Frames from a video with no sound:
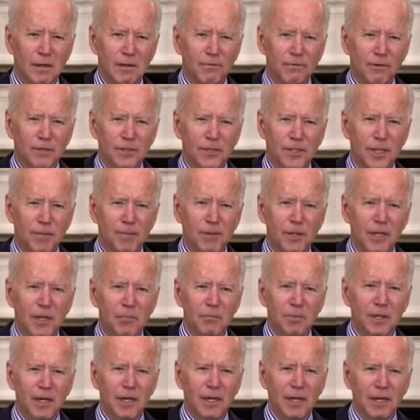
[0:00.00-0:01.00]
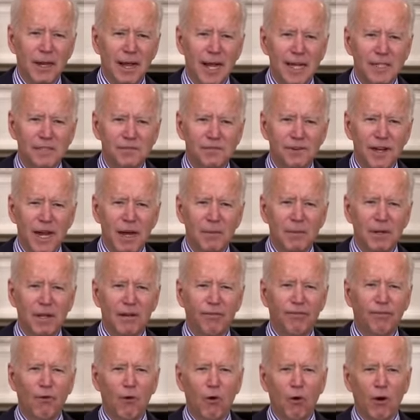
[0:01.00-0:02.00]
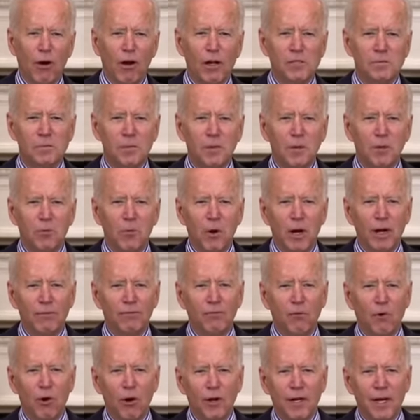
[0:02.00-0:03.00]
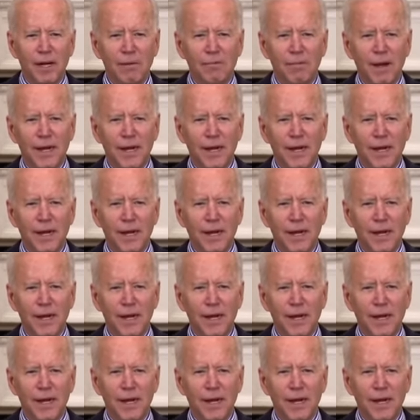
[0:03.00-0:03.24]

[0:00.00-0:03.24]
For a typical middle class family of four, husband and wife working,